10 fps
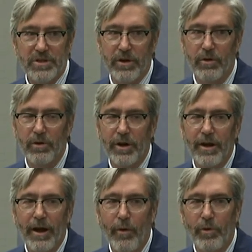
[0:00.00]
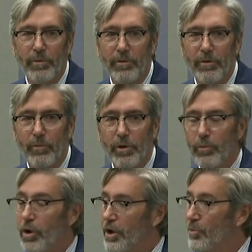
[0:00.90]
So I wouldn't,
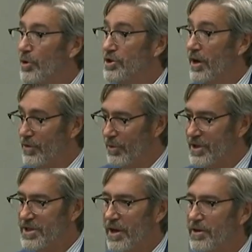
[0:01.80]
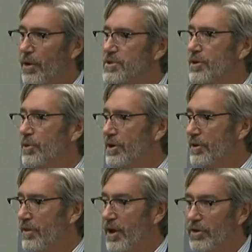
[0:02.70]
would really appreciate if you would stand up so we
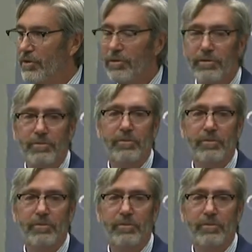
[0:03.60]
could thank you.